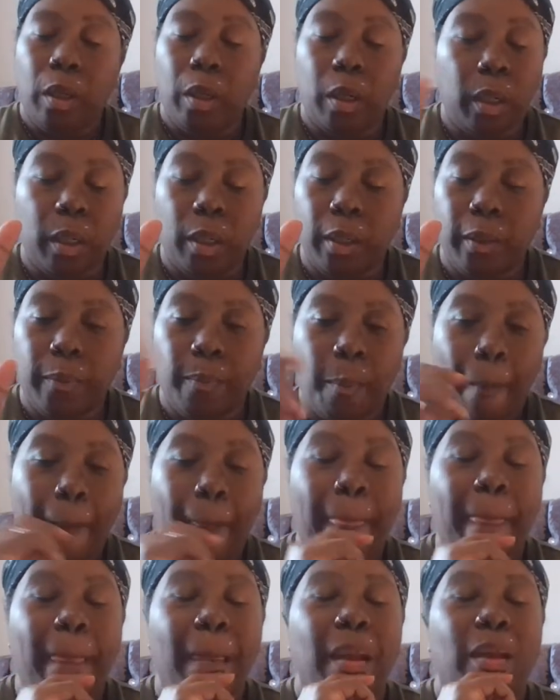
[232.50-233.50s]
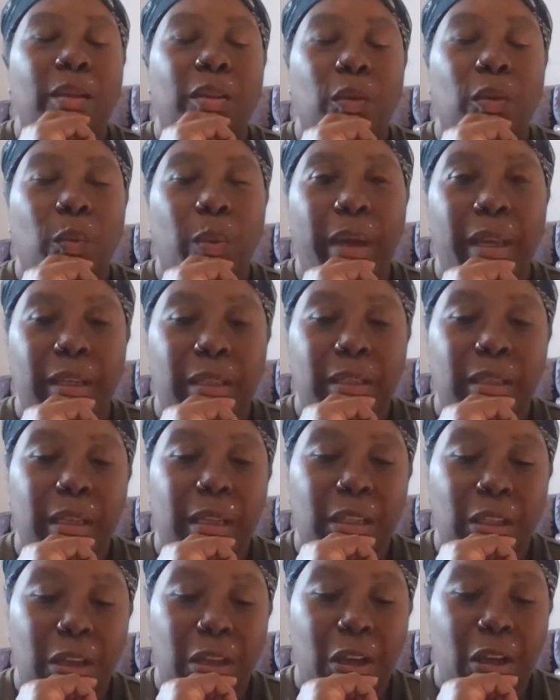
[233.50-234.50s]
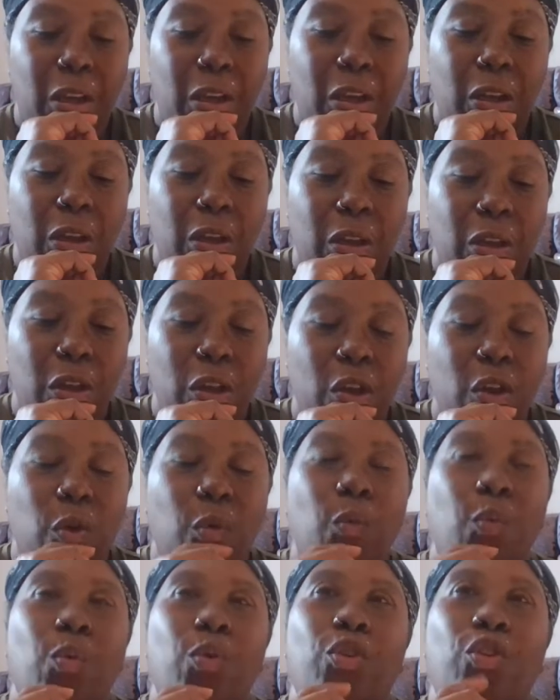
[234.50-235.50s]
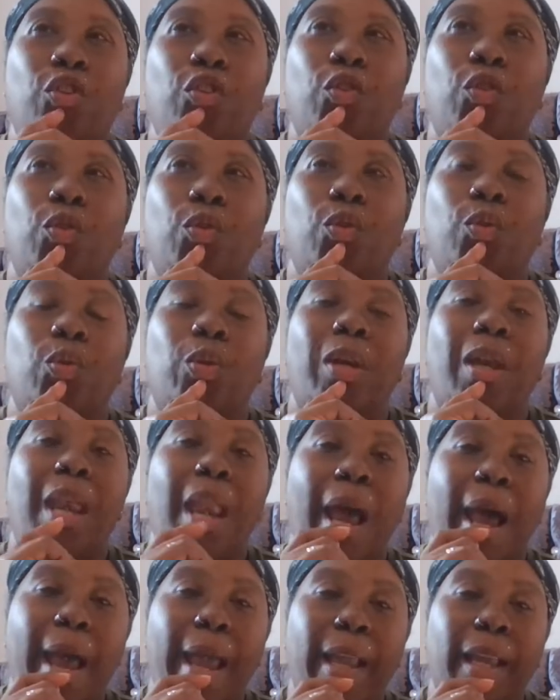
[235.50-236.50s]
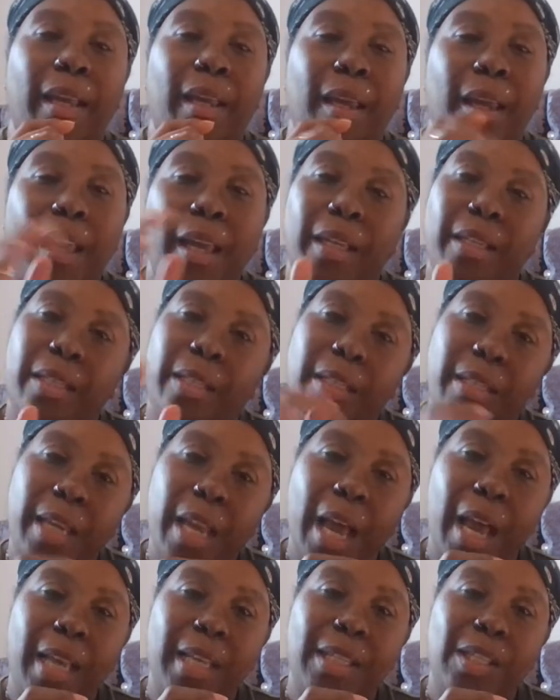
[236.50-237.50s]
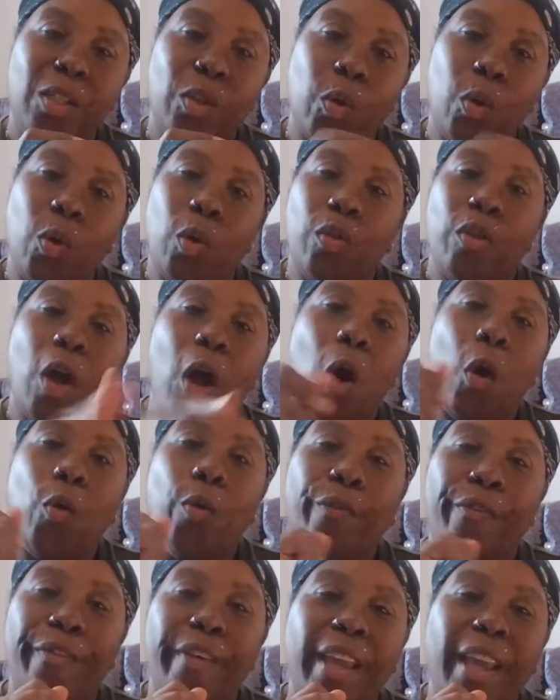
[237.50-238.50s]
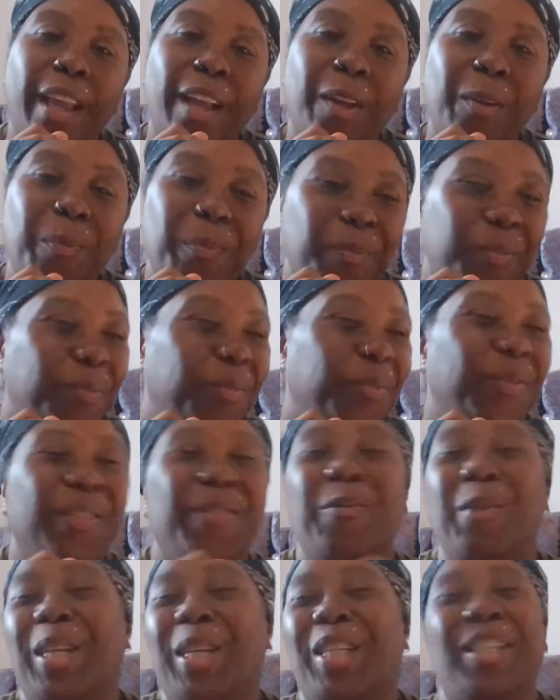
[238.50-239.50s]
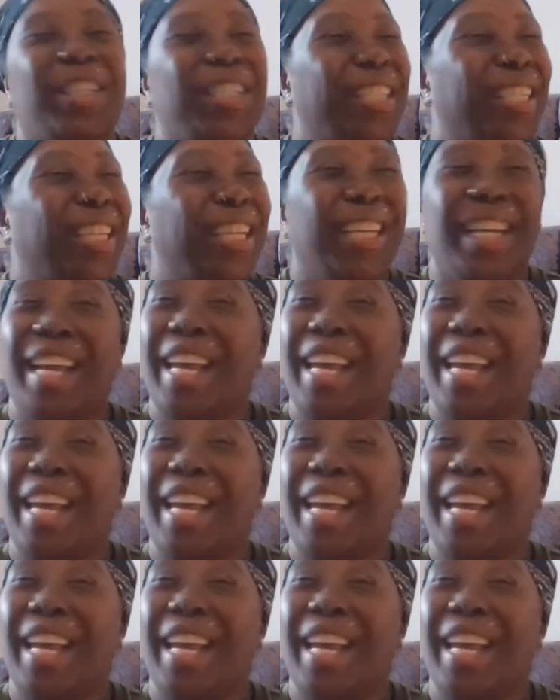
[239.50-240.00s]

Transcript: Oh, the waiter said to her, would you like a slice or the whole thing? Which